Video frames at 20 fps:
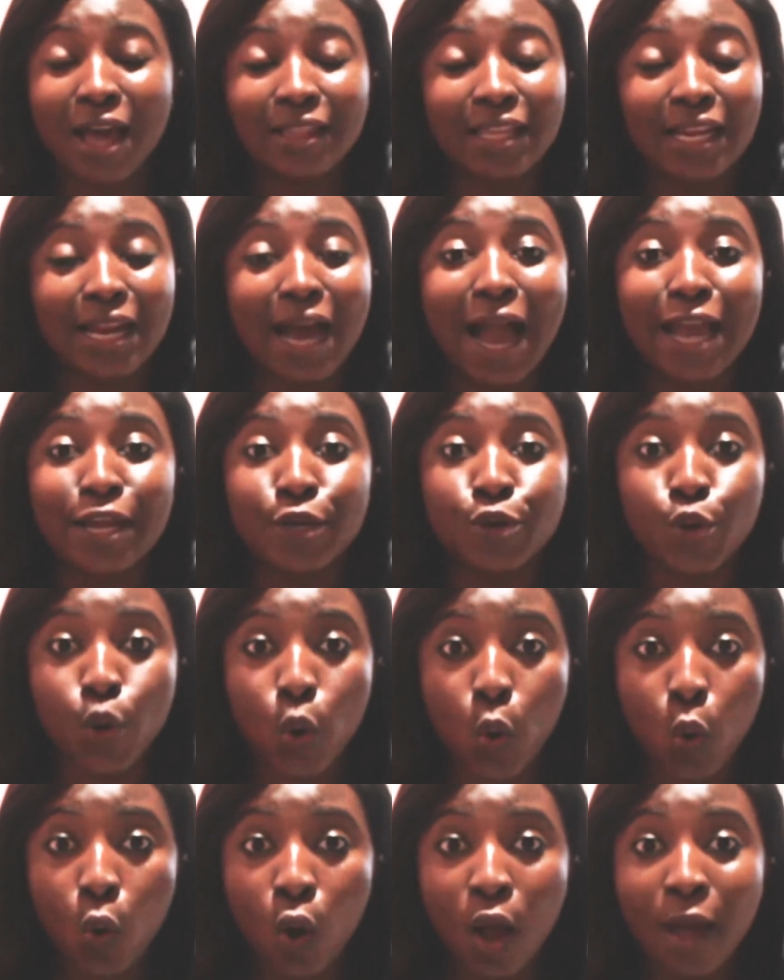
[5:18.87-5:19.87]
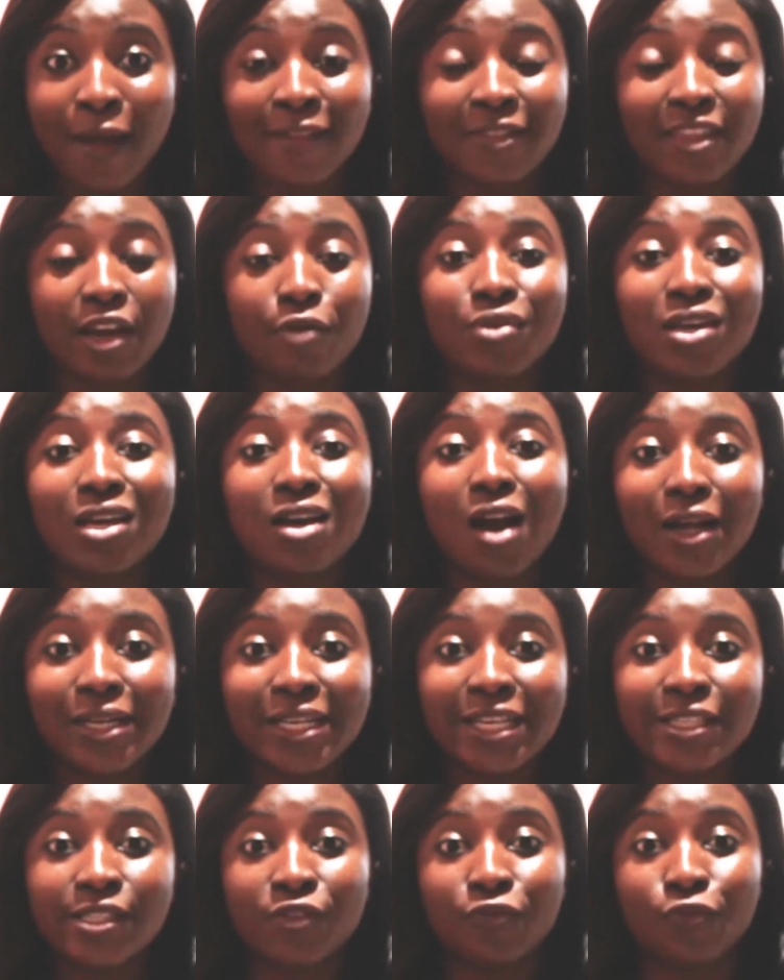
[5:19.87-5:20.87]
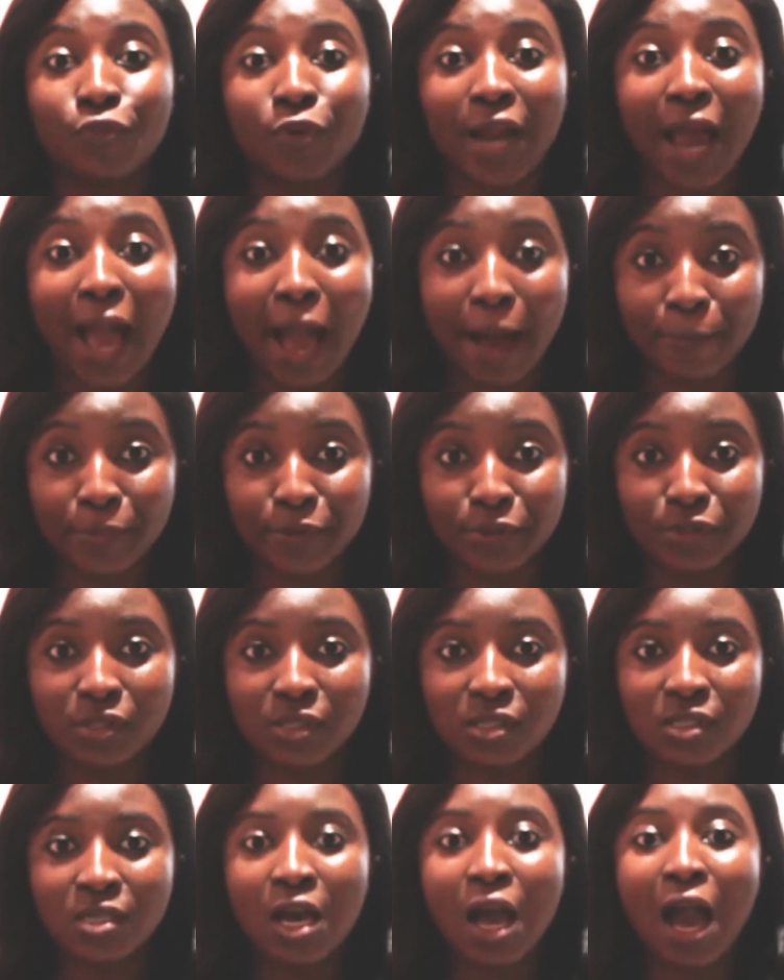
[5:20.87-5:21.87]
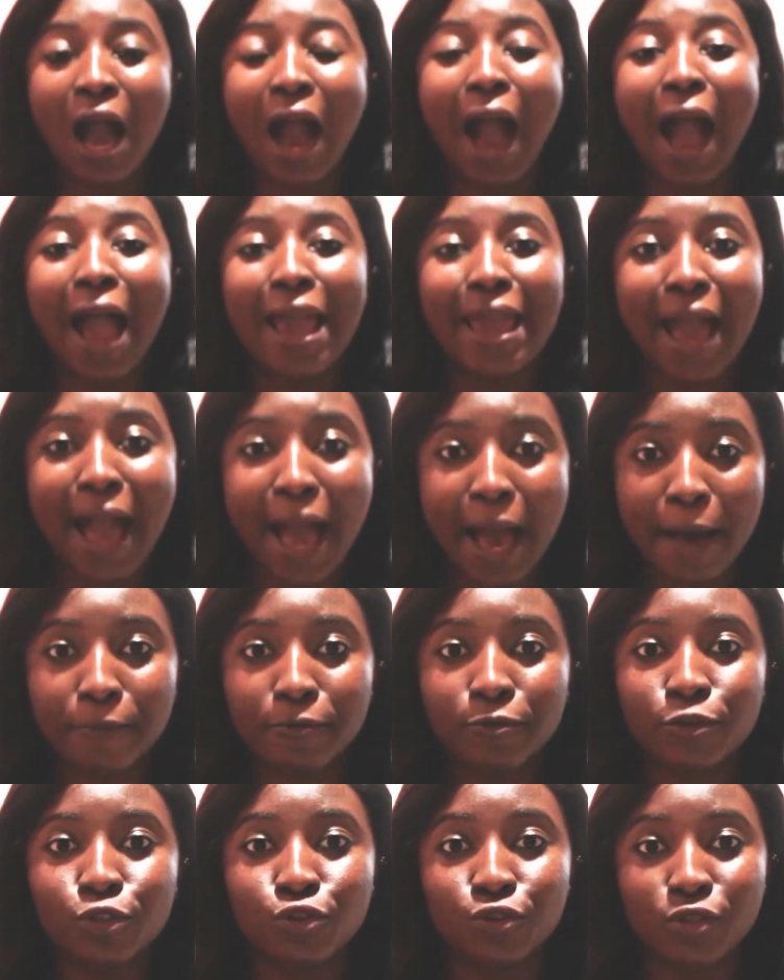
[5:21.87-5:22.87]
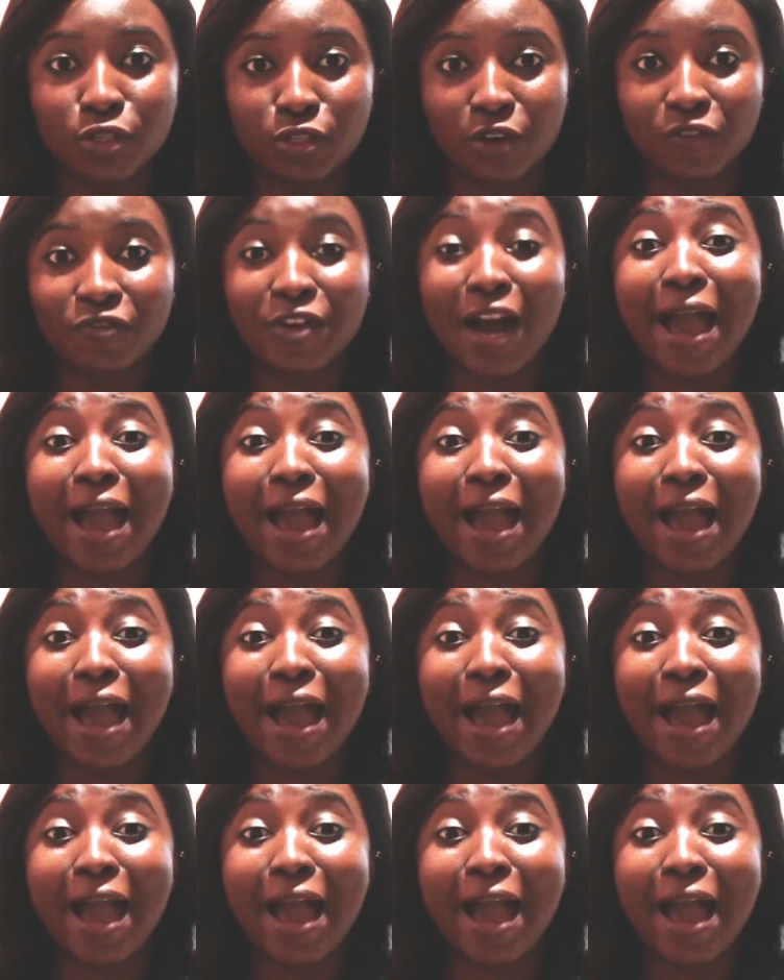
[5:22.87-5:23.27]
that I know that regardless of what happens, I am good enough.